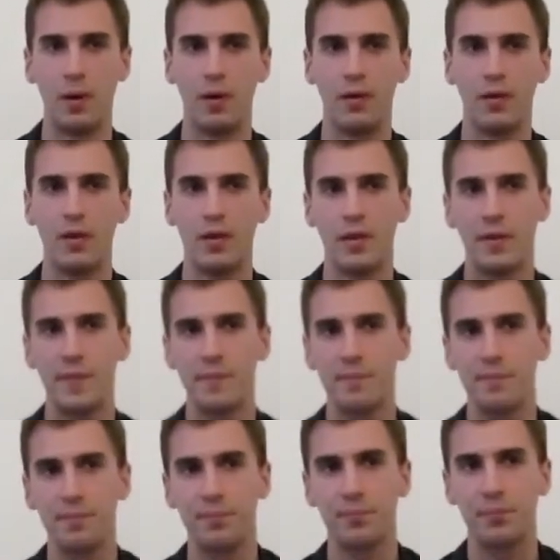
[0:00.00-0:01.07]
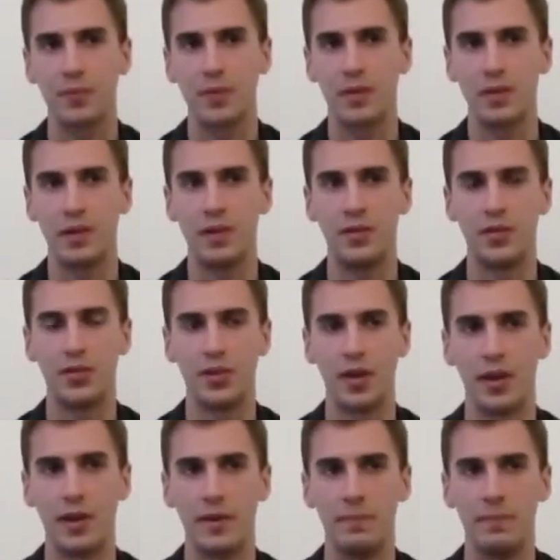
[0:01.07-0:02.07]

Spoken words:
But it's